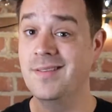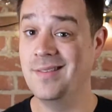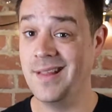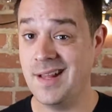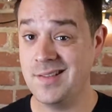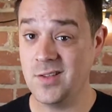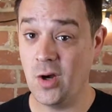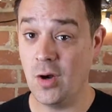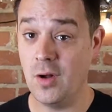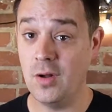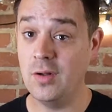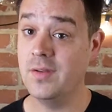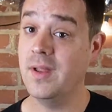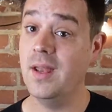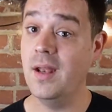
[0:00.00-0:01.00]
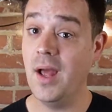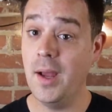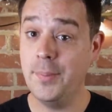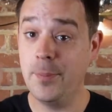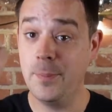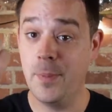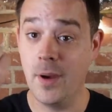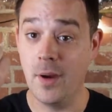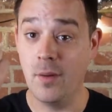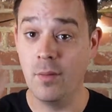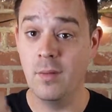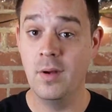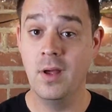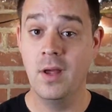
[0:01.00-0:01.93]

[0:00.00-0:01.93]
that's called an up bow.